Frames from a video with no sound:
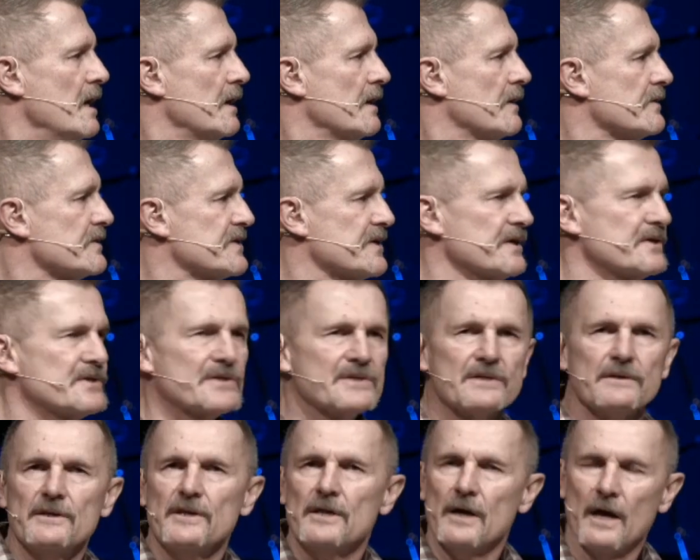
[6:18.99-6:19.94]
There's
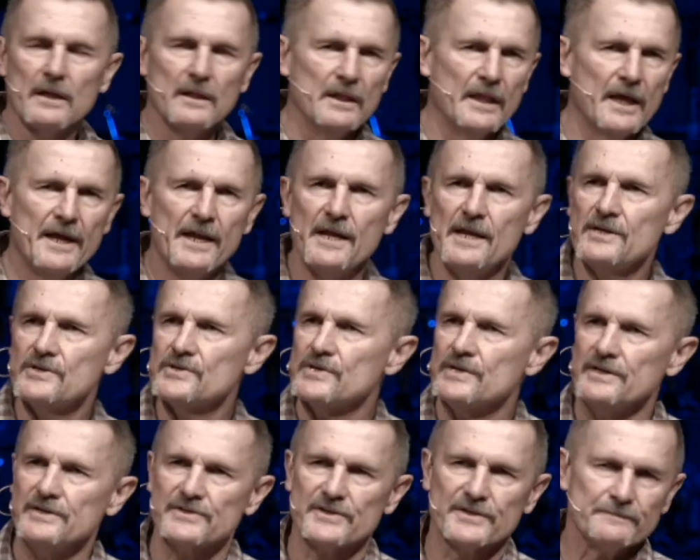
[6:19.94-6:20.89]
this young lady,
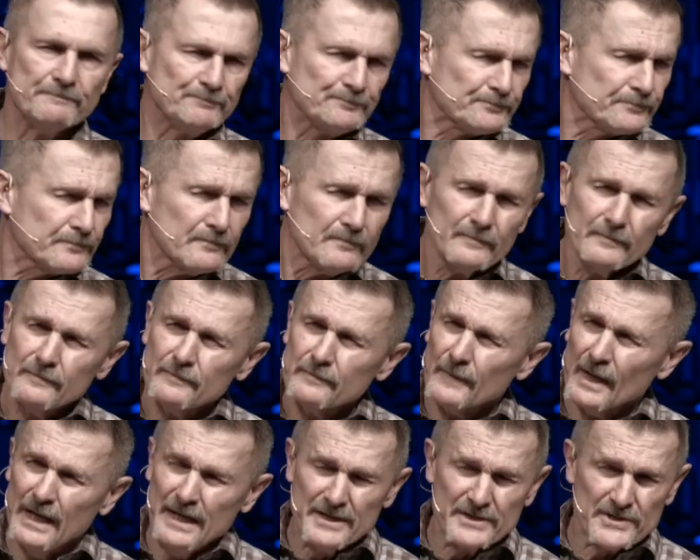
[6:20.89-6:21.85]
she's
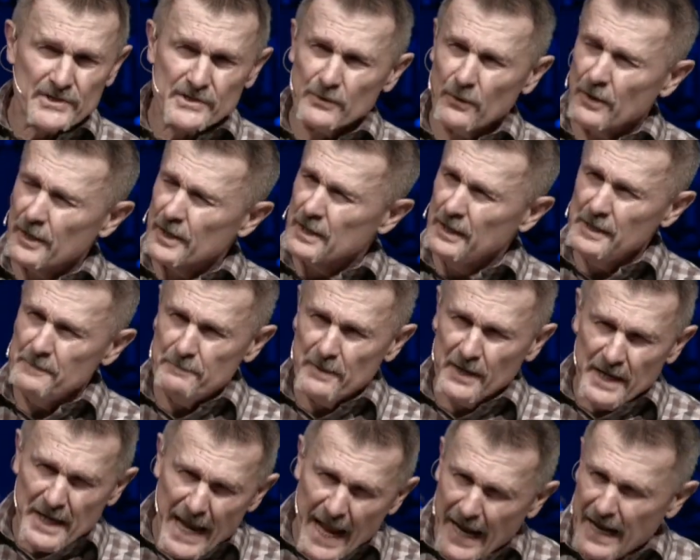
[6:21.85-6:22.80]
historically
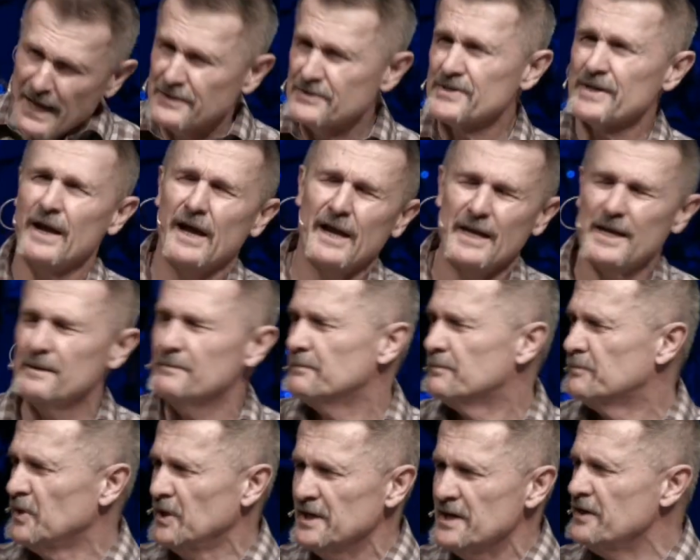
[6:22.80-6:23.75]
been
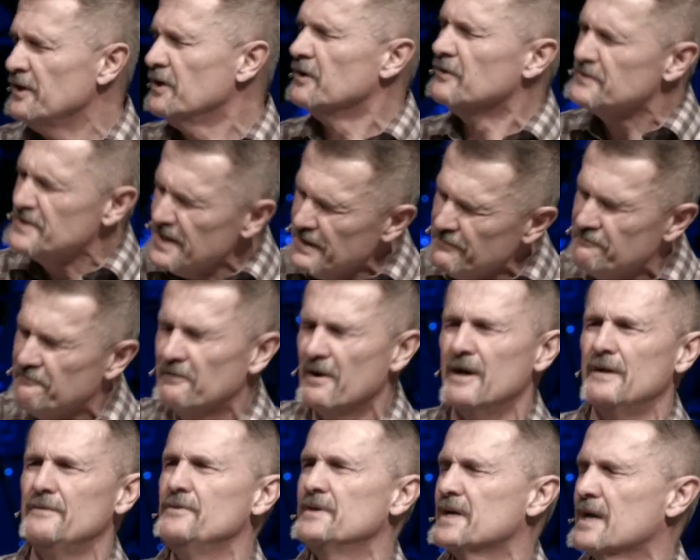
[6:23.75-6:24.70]
anti-police, you know,
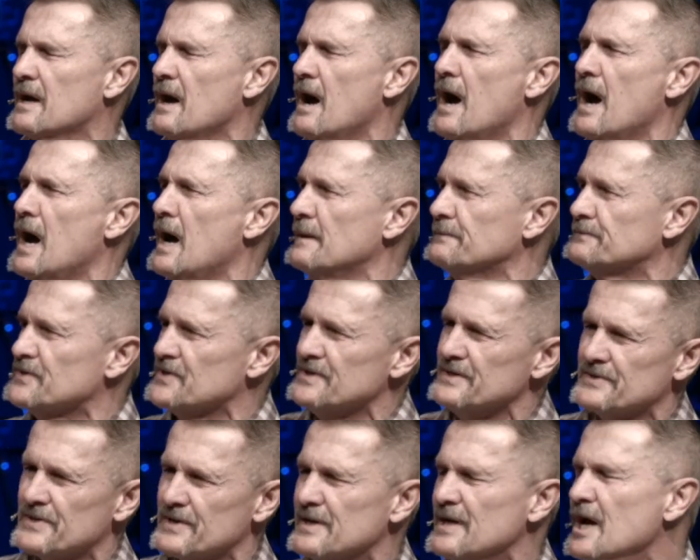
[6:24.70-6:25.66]
defund the cops.
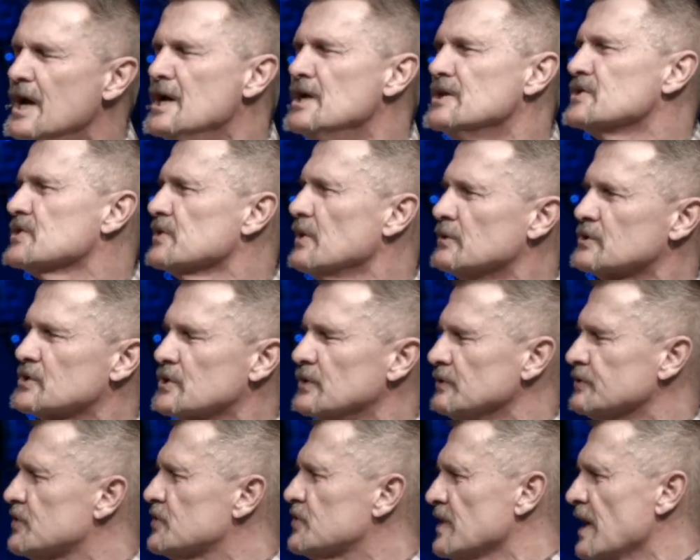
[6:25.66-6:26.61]
She's a
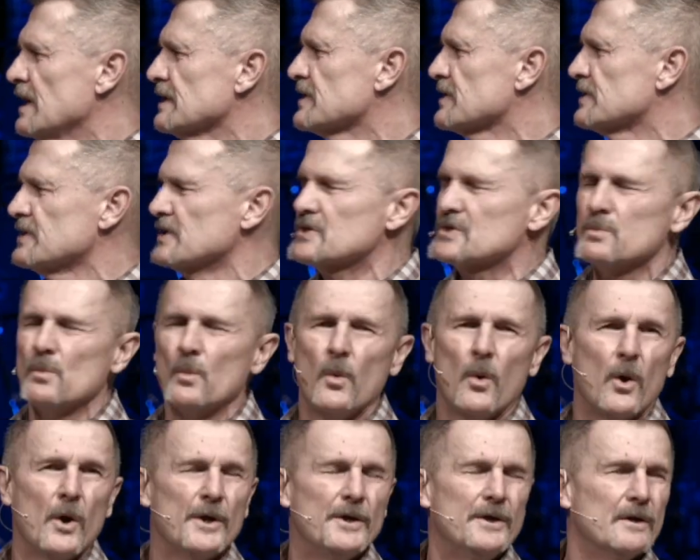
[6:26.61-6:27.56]
social justice
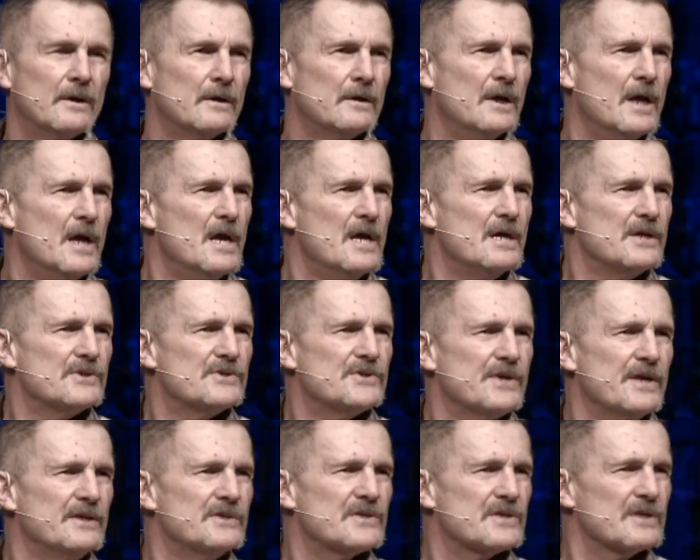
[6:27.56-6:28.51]
warrior.
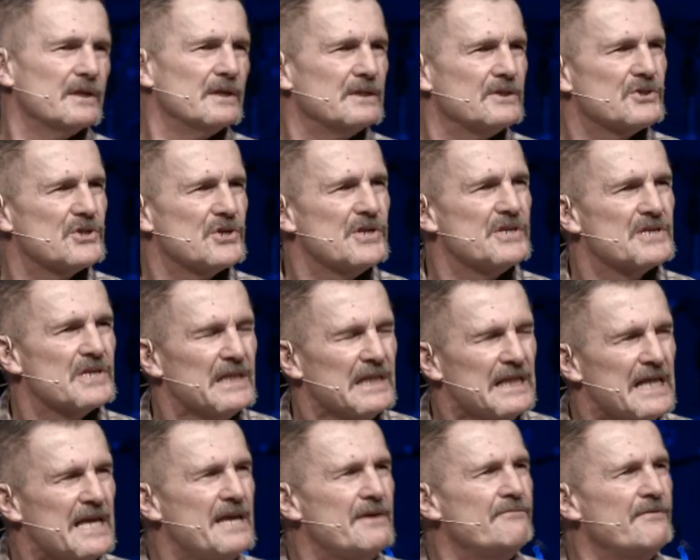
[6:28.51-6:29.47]
She's
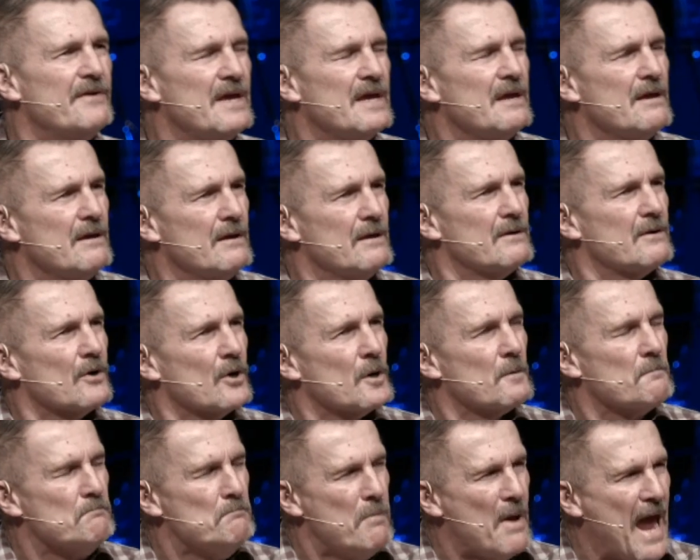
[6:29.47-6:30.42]
leaving
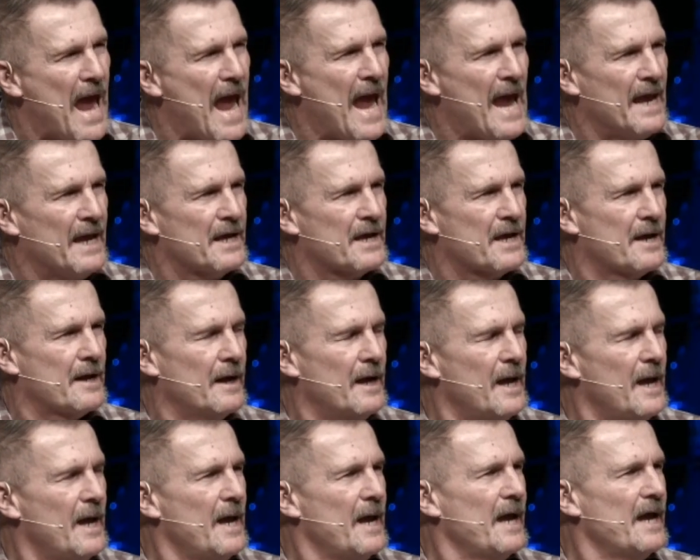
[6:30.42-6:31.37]
her bank,
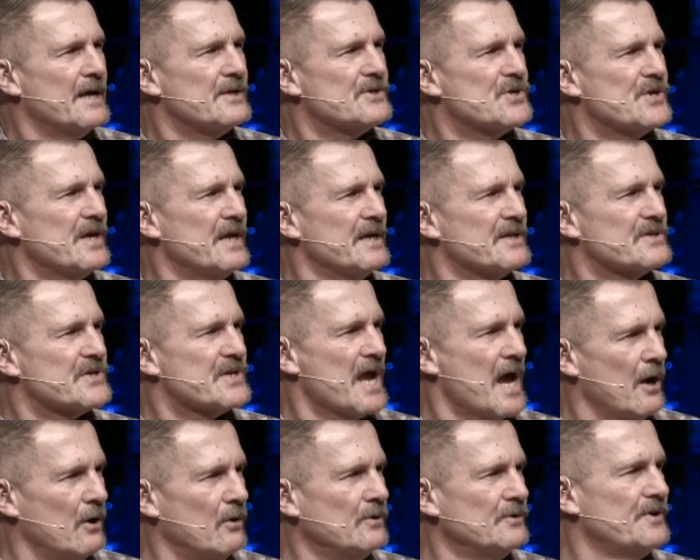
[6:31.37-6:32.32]
and she gets
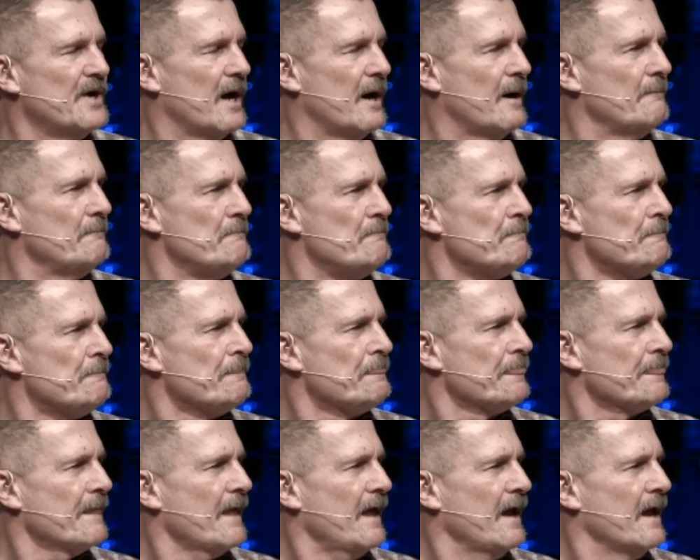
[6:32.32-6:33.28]
held up,
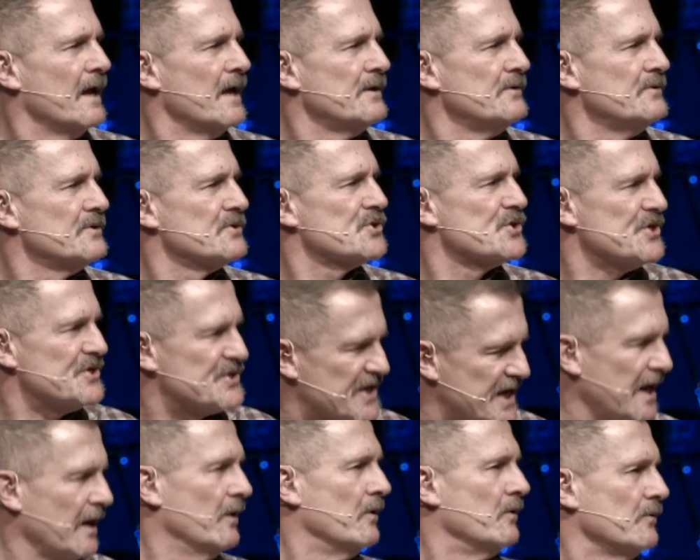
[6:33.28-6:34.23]
and she's
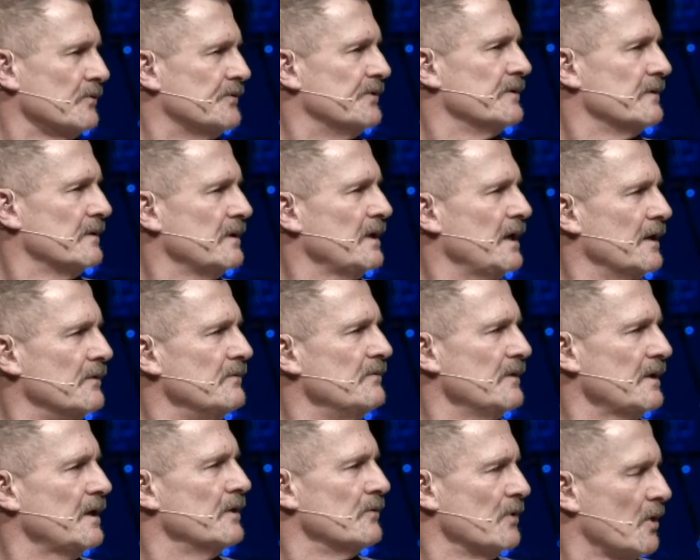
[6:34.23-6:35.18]
killed
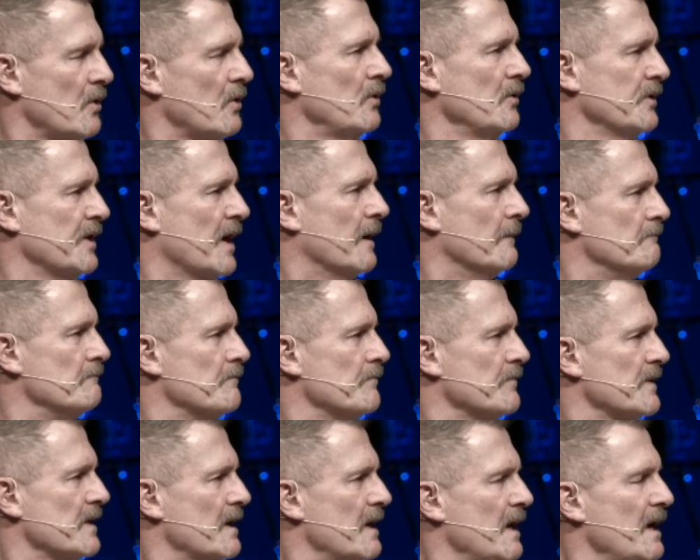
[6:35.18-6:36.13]
in the
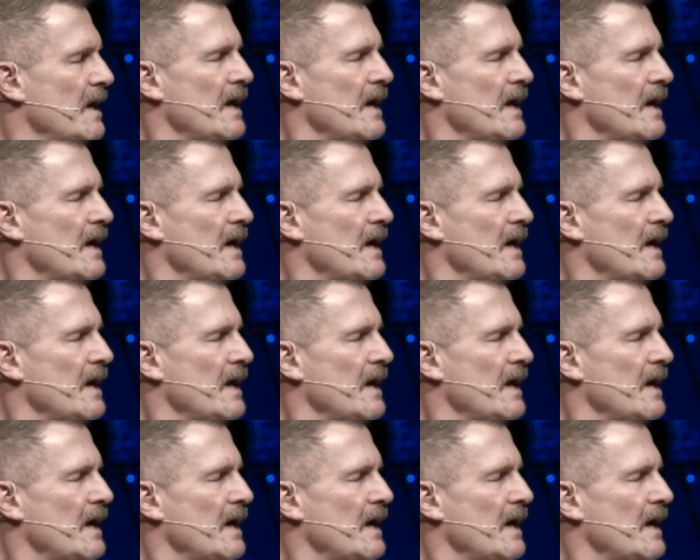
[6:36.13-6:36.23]
holdup.